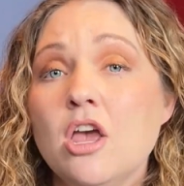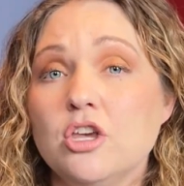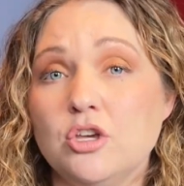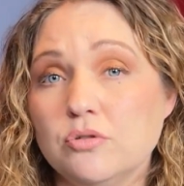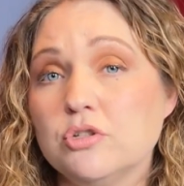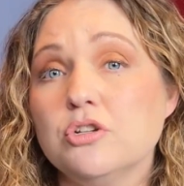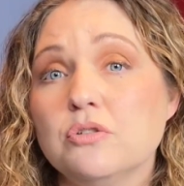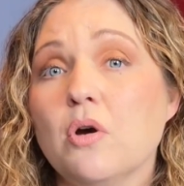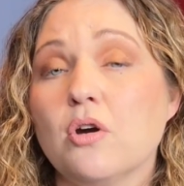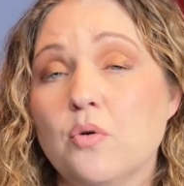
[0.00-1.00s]
You
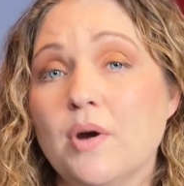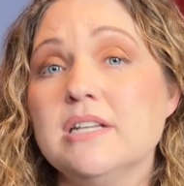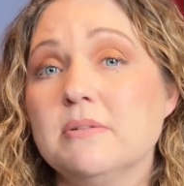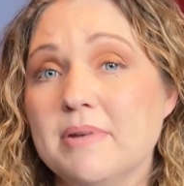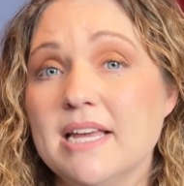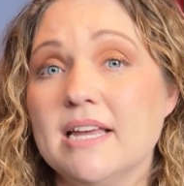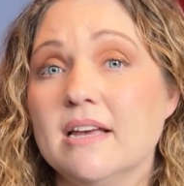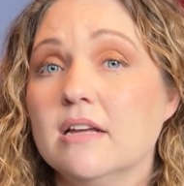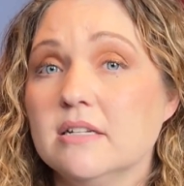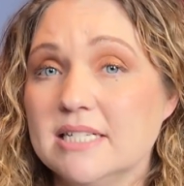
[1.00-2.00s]
two are going to be
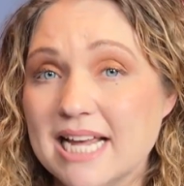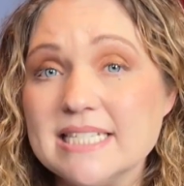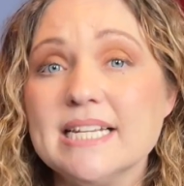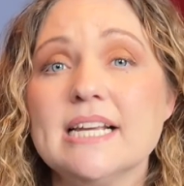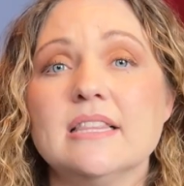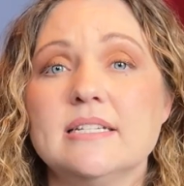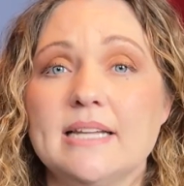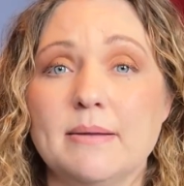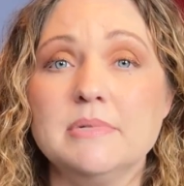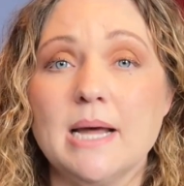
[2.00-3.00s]
testing at the
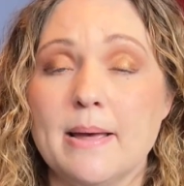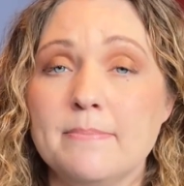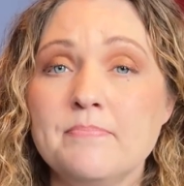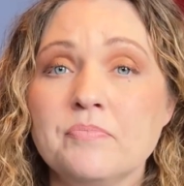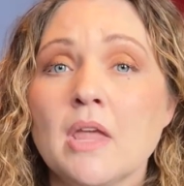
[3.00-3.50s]
same time.